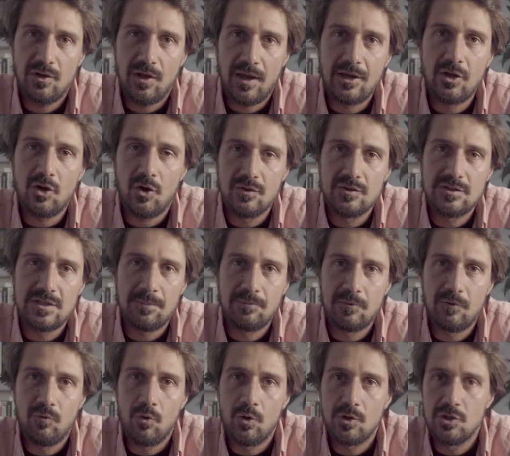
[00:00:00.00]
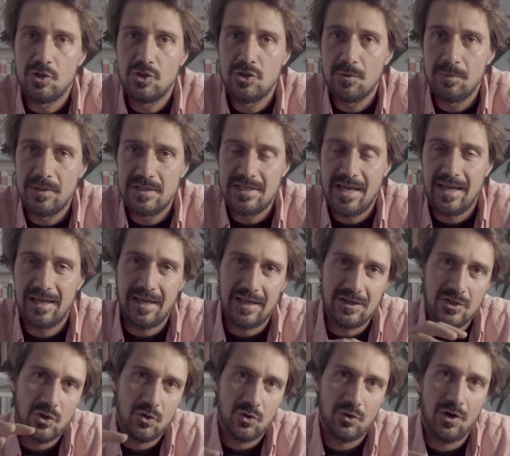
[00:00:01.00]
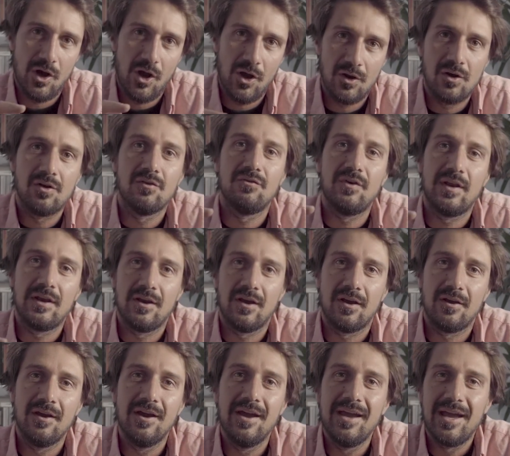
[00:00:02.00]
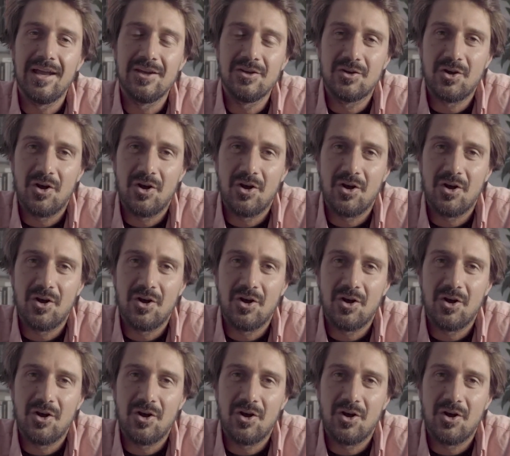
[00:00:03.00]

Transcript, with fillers: like concept of what you should be saying in your own video, in your